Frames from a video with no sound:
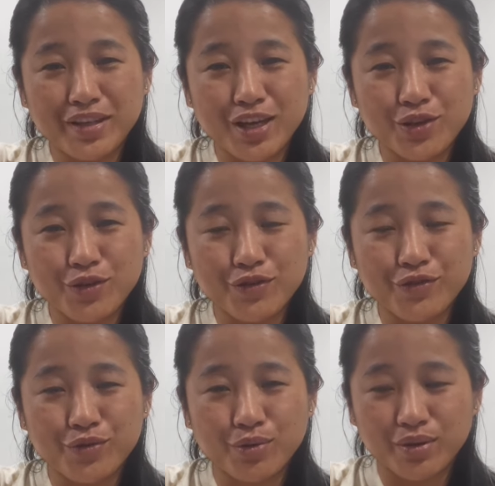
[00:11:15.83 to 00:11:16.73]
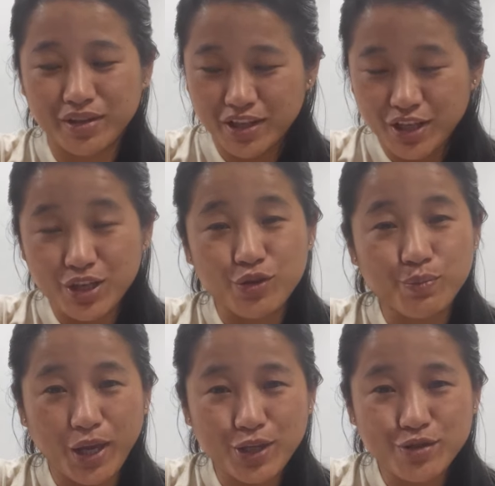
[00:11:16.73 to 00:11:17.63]
Thank you for your
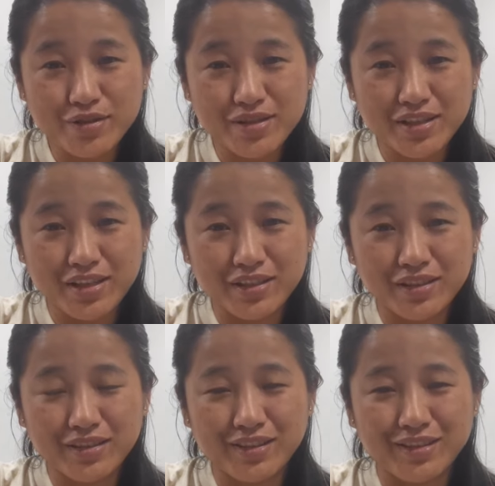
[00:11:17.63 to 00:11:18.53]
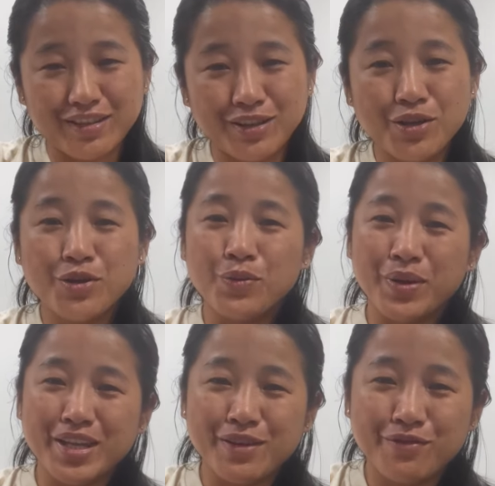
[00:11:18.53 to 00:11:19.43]
patience in
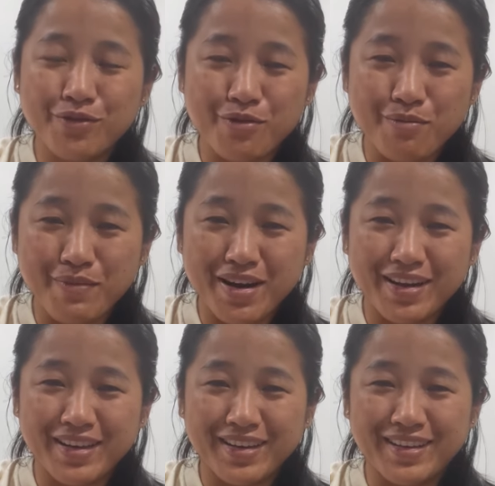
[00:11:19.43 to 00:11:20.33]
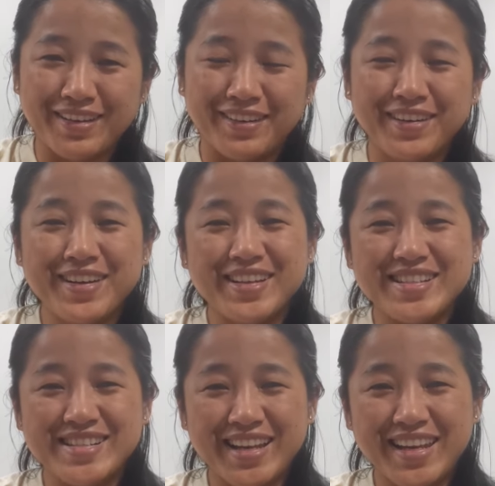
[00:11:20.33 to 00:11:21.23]
waiting for my
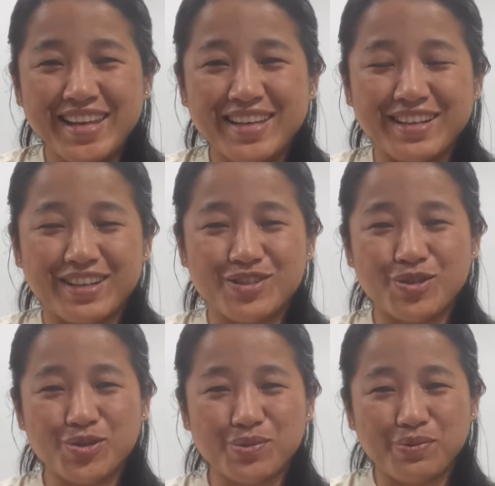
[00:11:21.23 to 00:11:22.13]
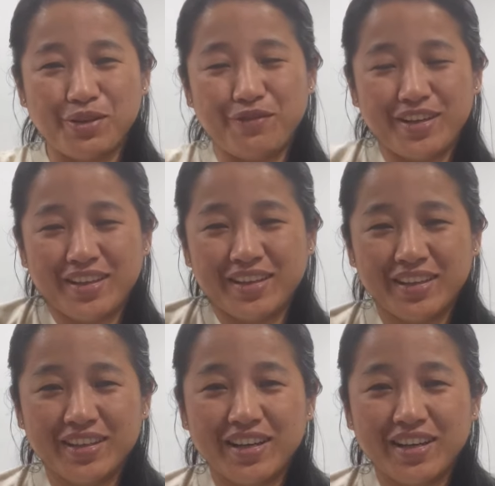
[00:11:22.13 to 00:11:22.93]
daily Trezor briefing.